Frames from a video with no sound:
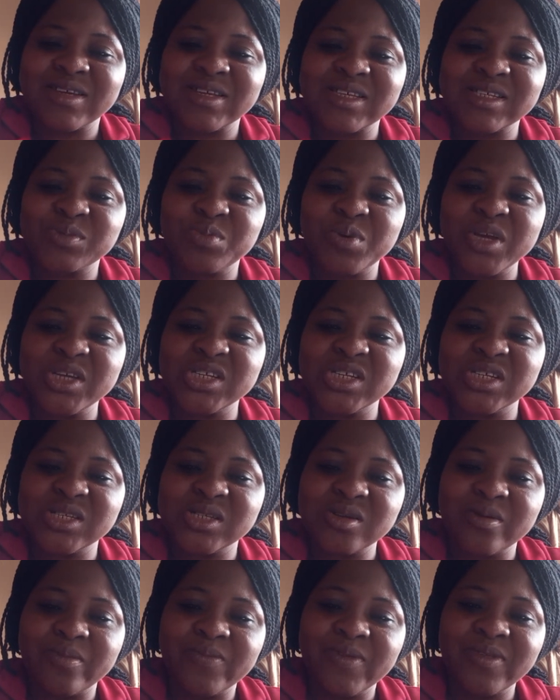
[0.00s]
speech
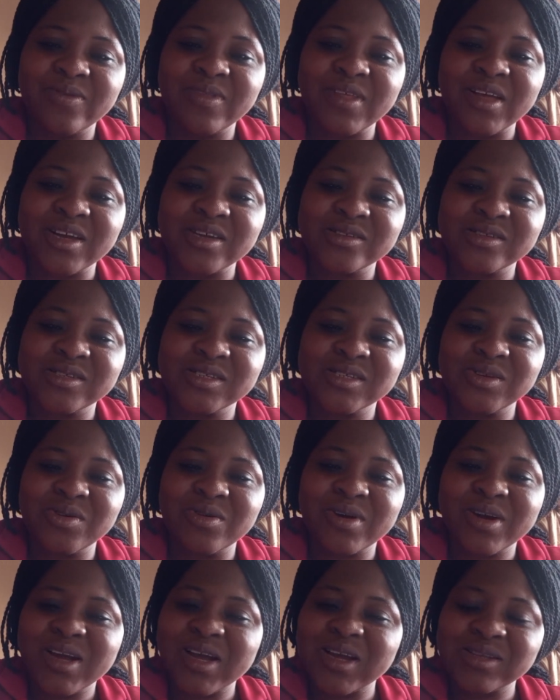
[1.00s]
is something that
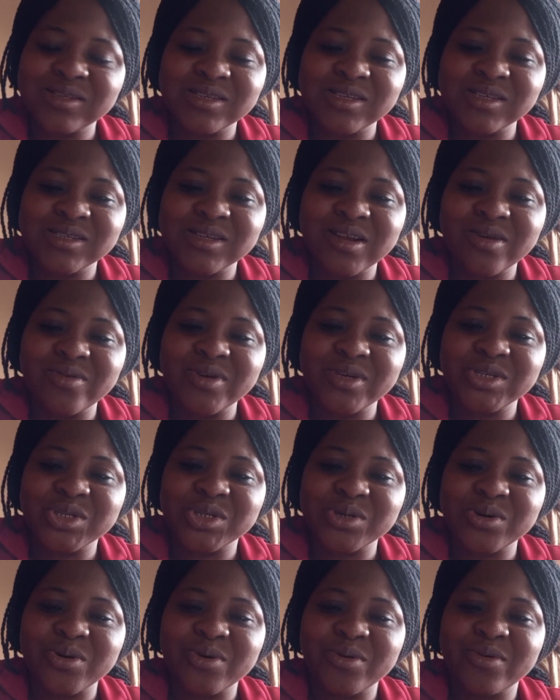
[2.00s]
you can't easily
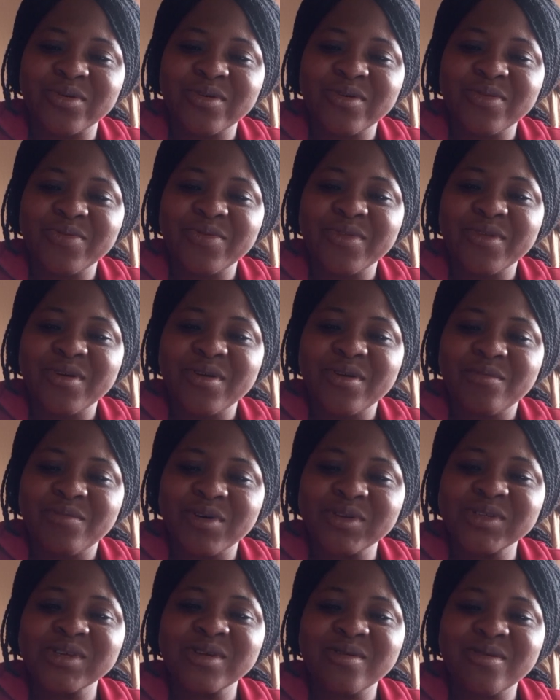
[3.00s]
withdraw.
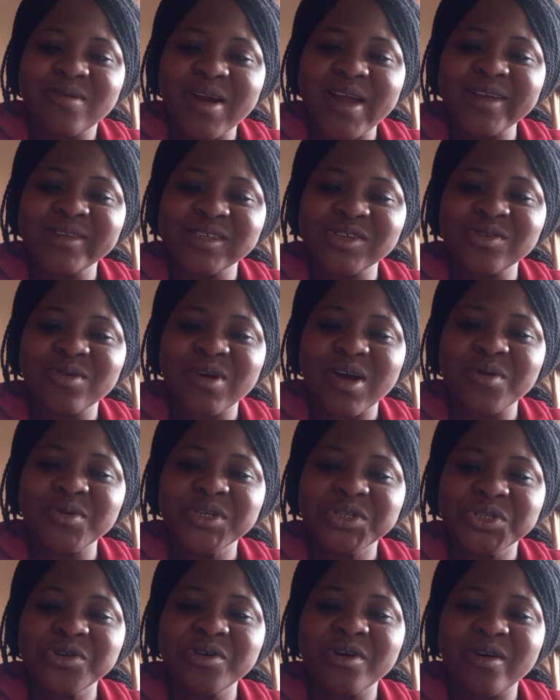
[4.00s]
But in writing, you can
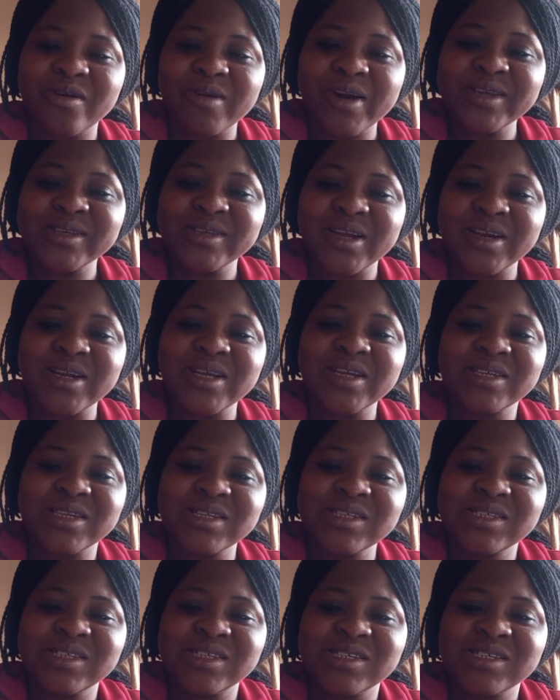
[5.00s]
withdraw your writing and
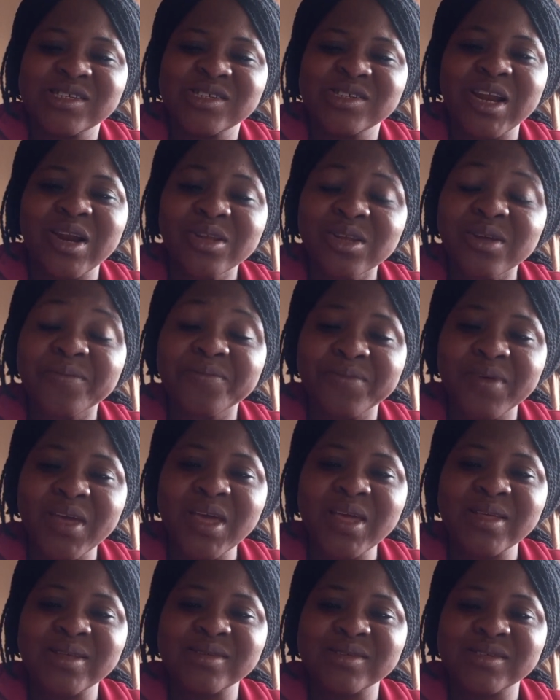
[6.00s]
edit it. So a lot of
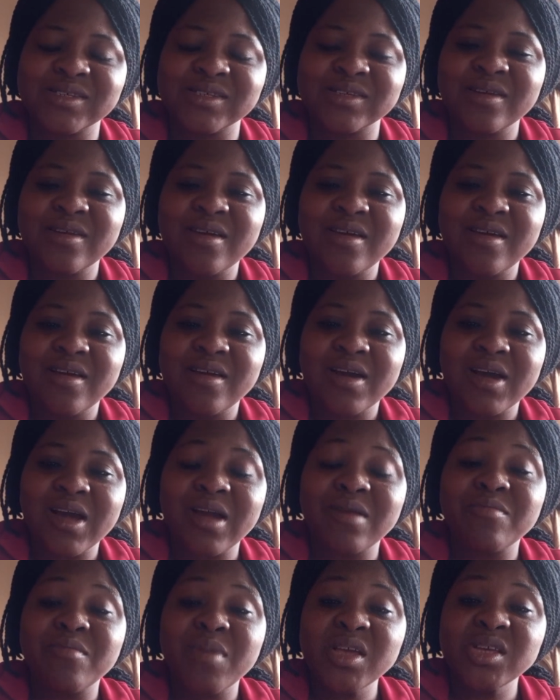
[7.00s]
things
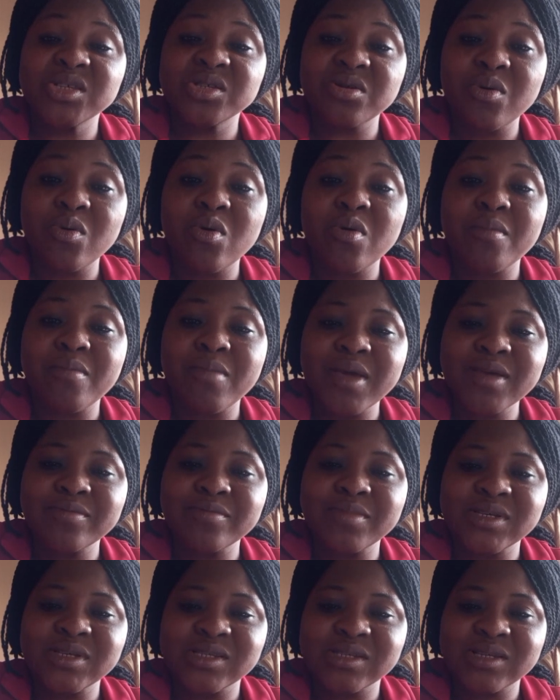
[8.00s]
can make someone make
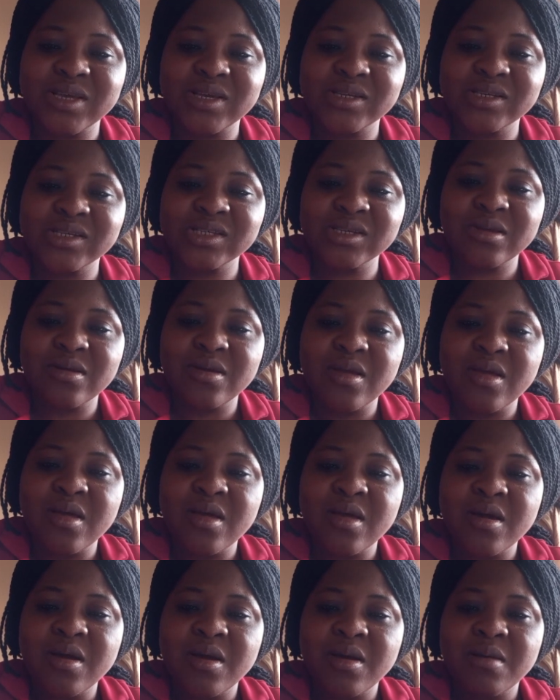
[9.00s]
mistakes.
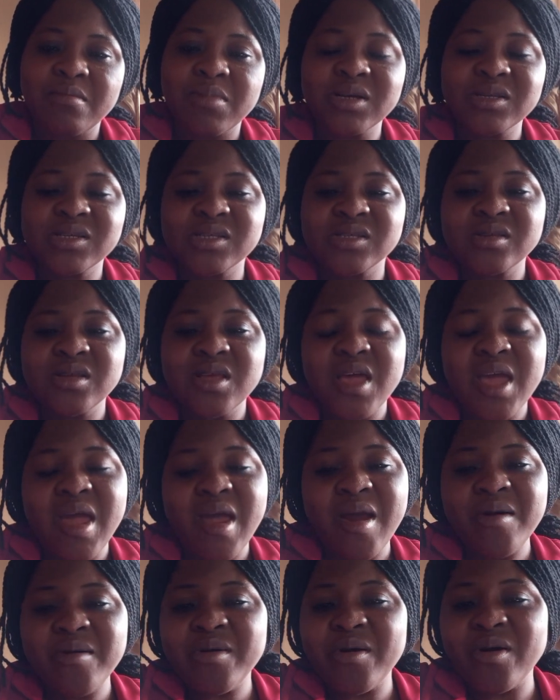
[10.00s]
But
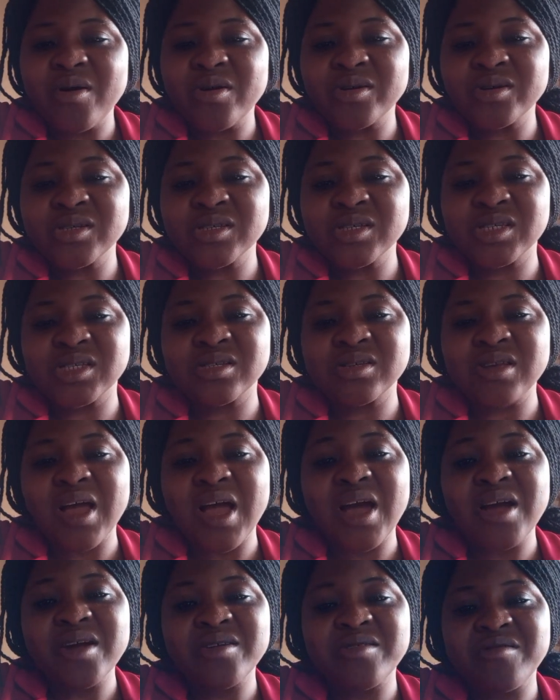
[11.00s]
errors
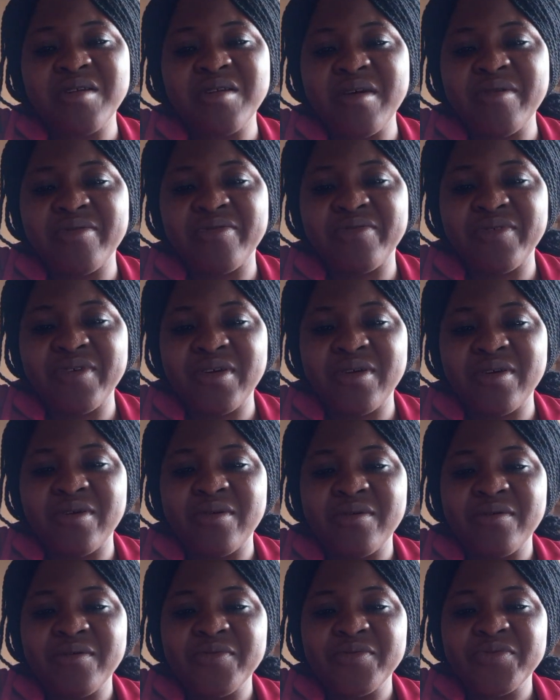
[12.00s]
are
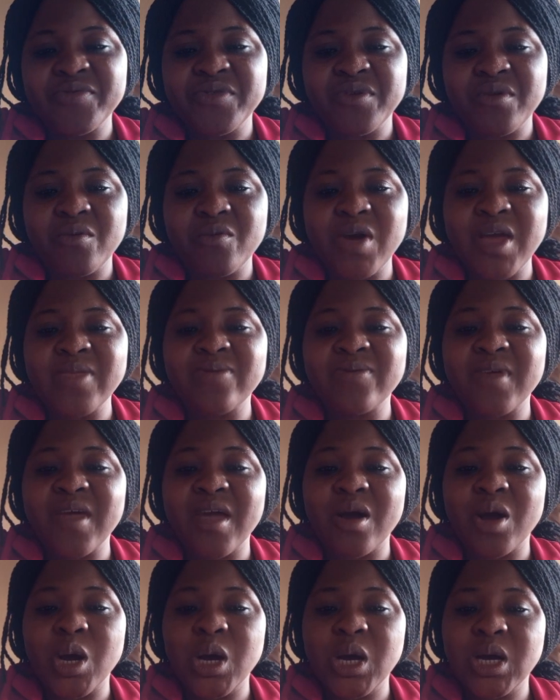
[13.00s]
gravy when
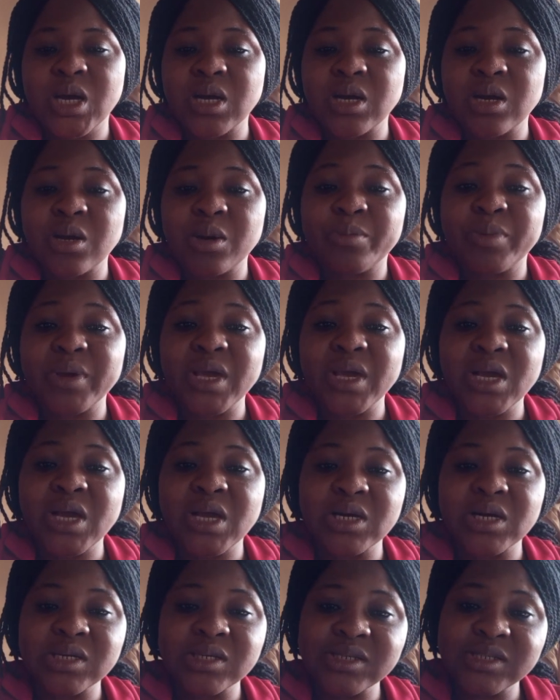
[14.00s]
they occur
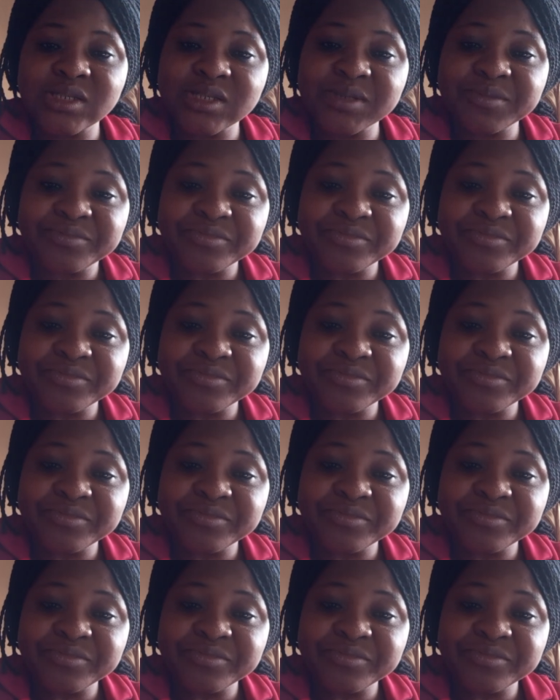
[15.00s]
because